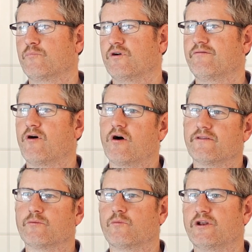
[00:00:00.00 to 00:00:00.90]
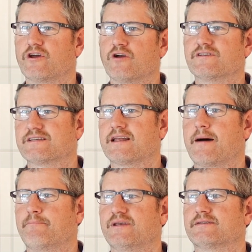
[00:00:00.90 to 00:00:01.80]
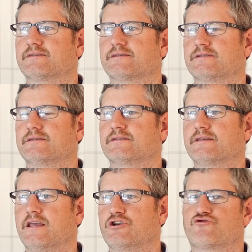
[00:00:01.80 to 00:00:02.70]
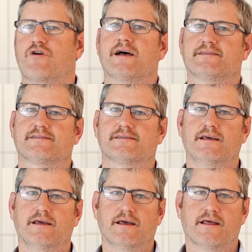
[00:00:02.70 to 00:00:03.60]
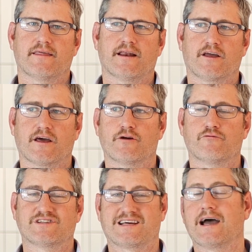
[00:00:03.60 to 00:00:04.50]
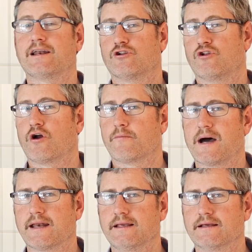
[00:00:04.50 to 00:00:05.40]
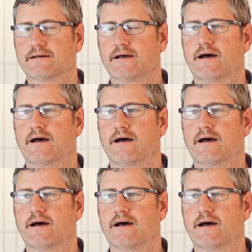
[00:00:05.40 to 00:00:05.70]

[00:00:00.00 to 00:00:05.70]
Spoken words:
we find that we don't set up businesses in trusts that are going to retain a lot of money,